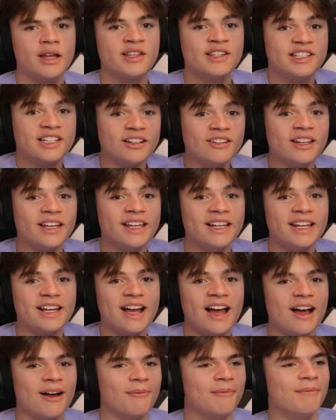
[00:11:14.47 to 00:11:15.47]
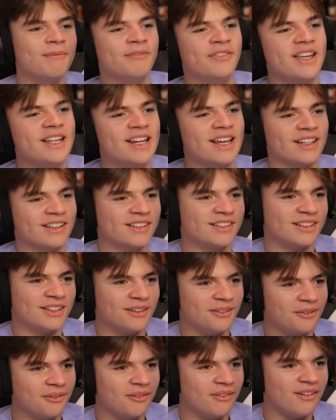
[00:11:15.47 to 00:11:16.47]
Still heating up. Venus,
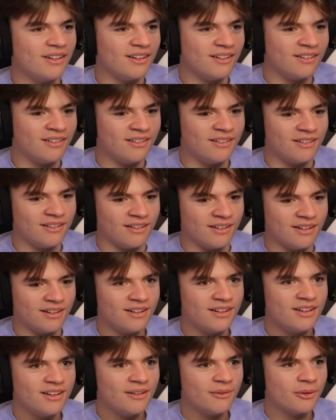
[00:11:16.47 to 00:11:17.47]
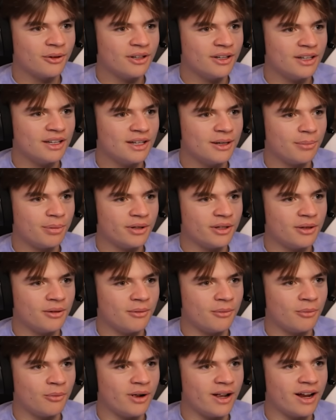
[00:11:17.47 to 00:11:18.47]
you, oh, we're gonna need to put
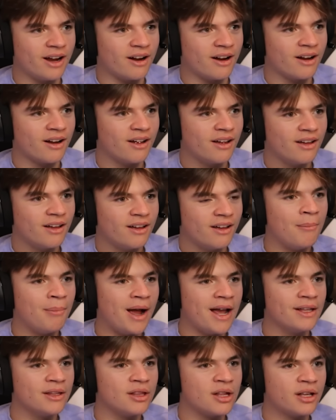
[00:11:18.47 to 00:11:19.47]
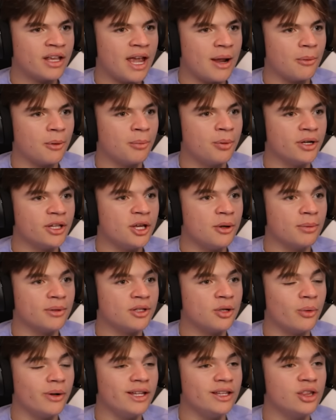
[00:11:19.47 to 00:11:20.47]
you where? By, okay, we're putting you
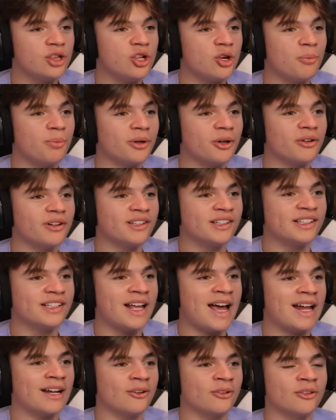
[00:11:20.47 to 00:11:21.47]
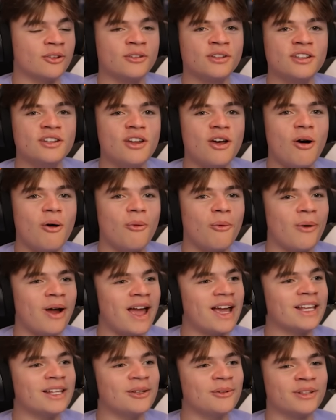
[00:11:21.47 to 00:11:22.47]
between Jupiter and Saturn. There's no
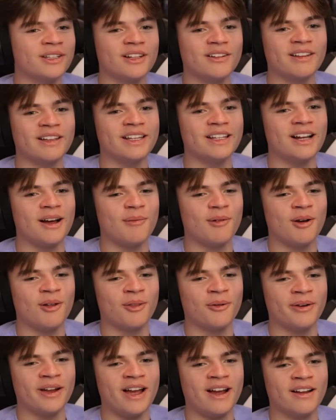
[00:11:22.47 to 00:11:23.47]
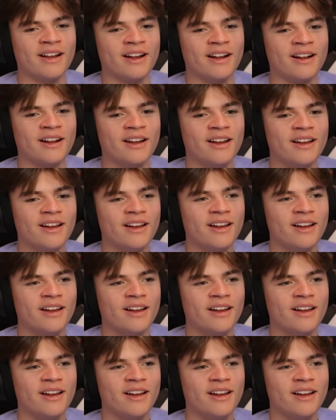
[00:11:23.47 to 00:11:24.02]
way you still heat up all the way out here.